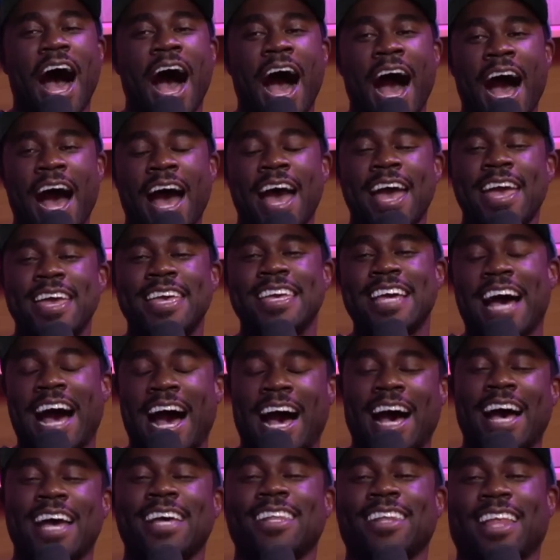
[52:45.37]

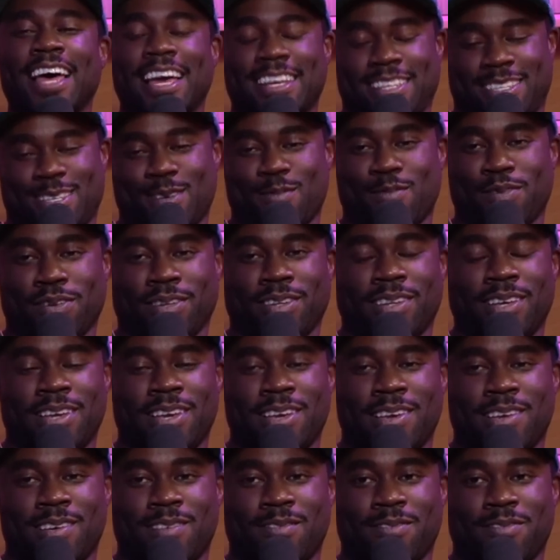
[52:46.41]
I like to
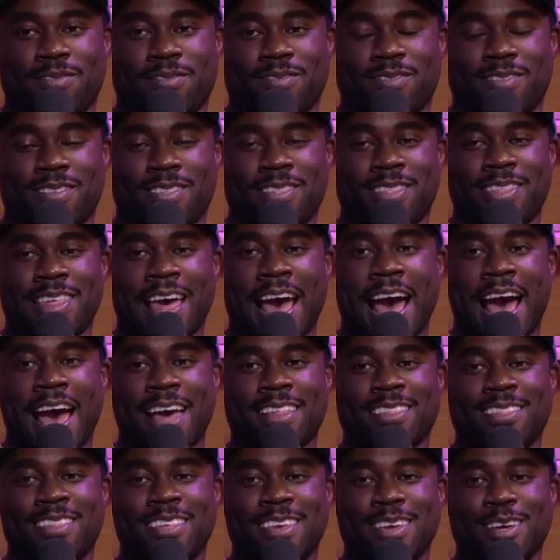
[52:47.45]
believe
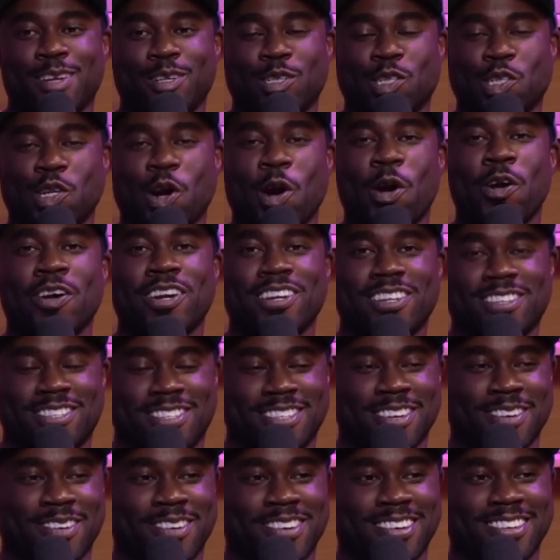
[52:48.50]
that the Uncharted
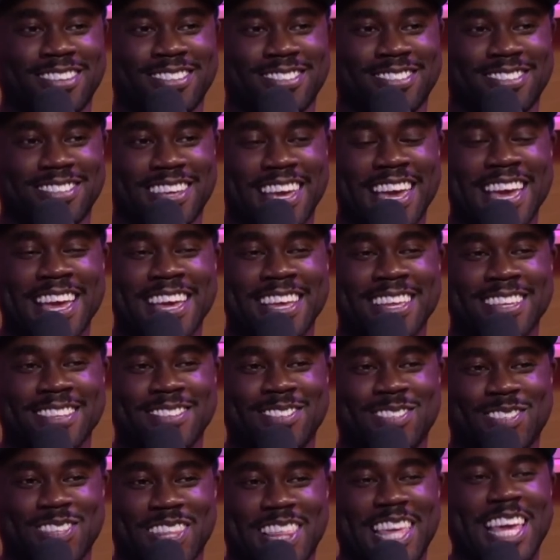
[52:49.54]
series
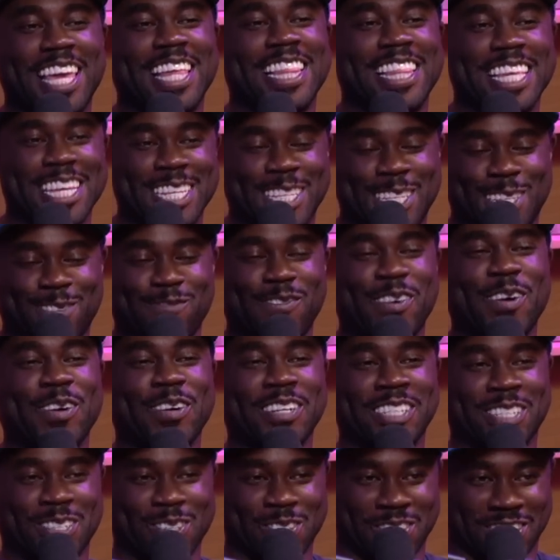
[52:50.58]
is the
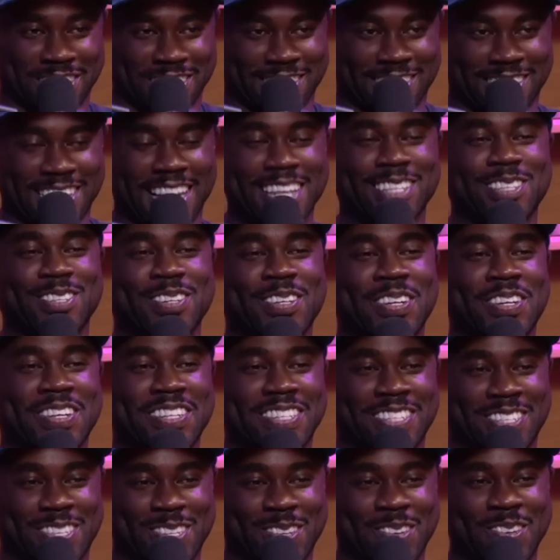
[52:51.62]
spiritual
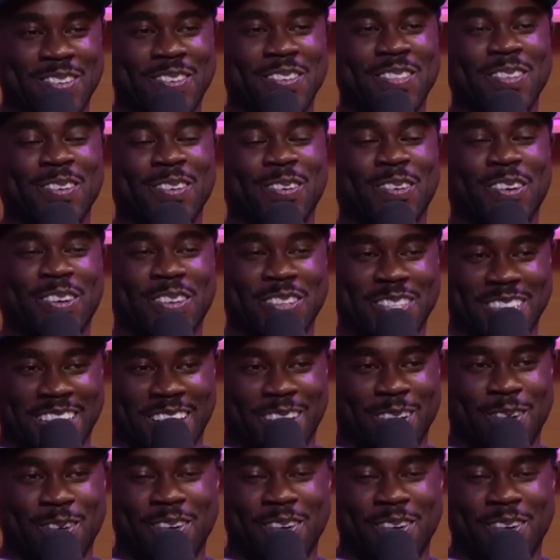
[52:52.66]
successor to The Road to El